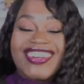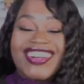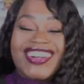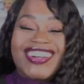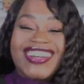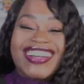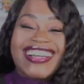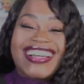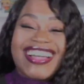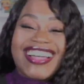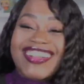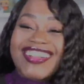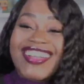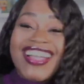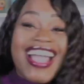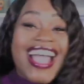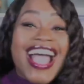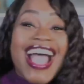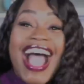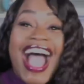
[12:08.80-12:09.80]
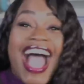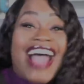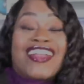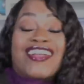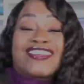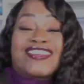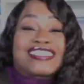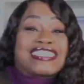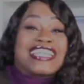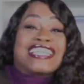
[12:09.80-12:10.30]
don't, I
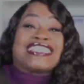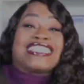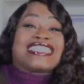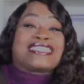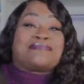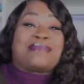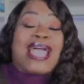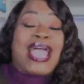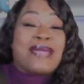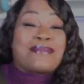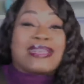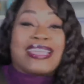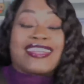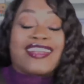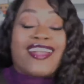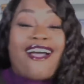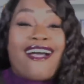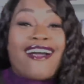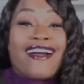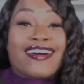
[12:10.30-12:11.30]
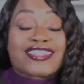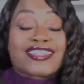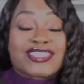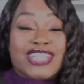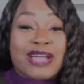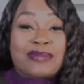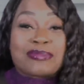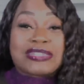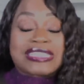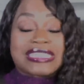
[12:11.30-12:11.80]
don't see this baby at all. So
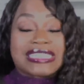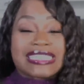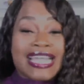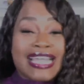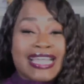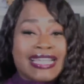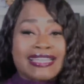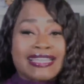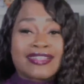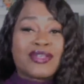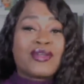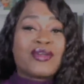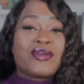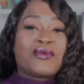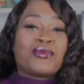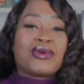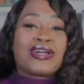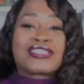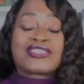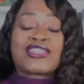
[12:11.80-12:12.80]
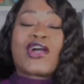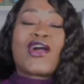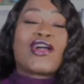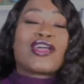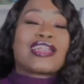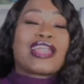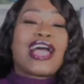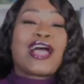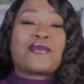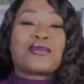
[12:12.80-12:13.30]
I'm just like, what's going
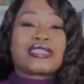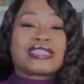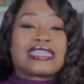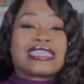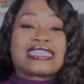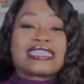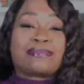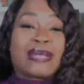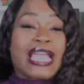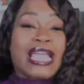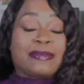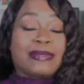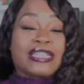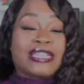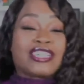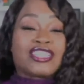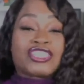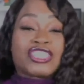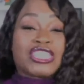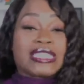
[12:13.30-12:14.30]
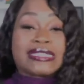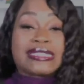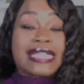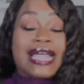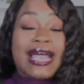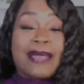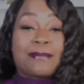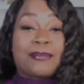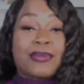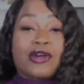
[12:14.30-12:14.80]
on with this baby? Because she's
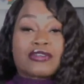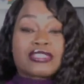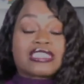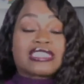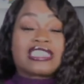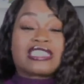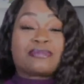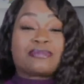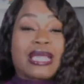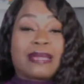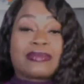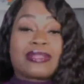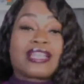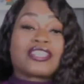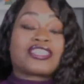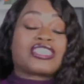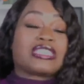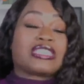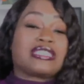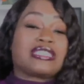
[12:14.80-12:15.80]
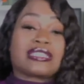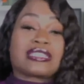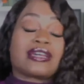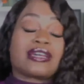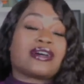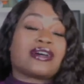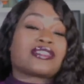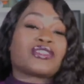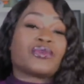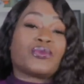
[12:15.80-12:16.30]
not posting this baby like she did the
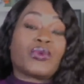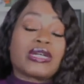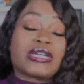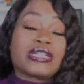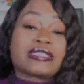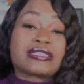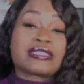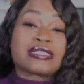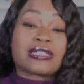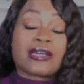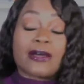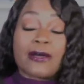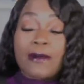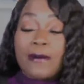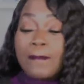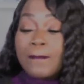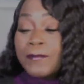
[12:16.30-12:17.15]
other one. So